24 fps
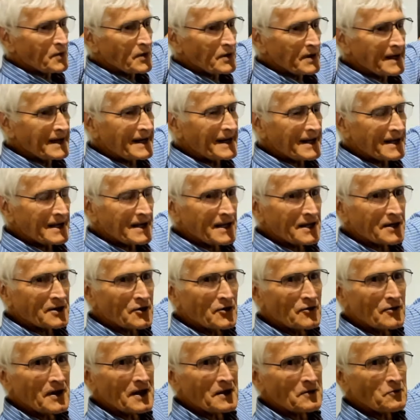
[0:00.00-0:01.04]
politically
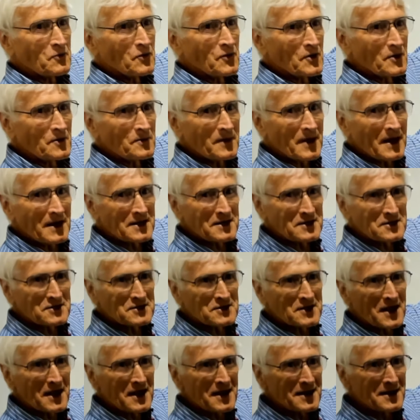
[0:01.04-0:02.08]
correct what I'm going to
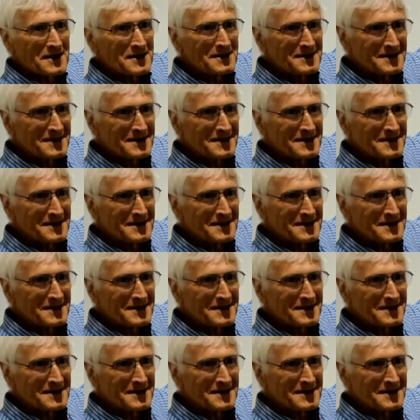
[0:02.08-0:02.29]
say,